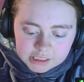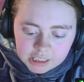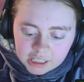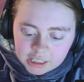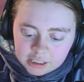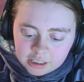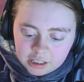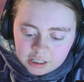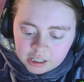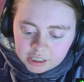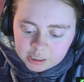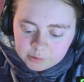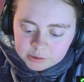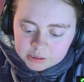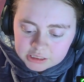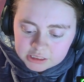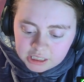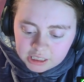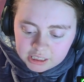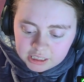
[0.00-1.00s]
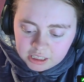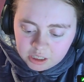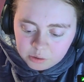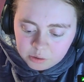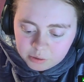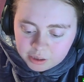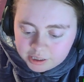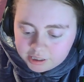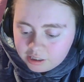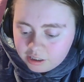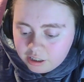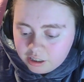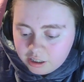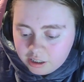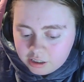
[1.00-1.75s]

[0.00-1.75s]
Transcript: Takanagi was sending their way,